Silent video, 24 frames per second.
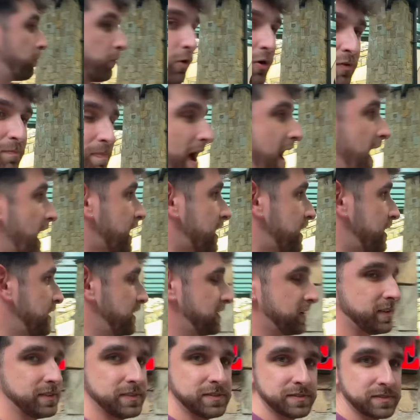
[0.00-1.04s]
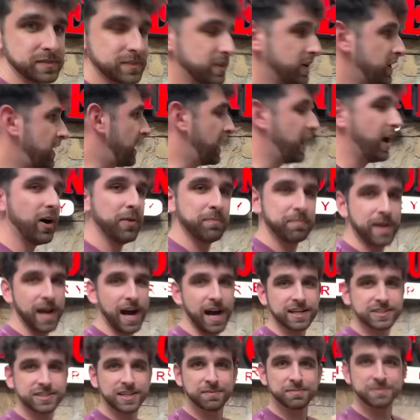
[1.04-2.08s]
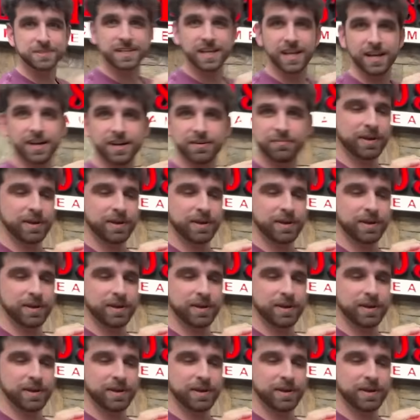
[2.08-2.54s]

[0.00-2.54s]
Move back. Oh gosh, I'm scared,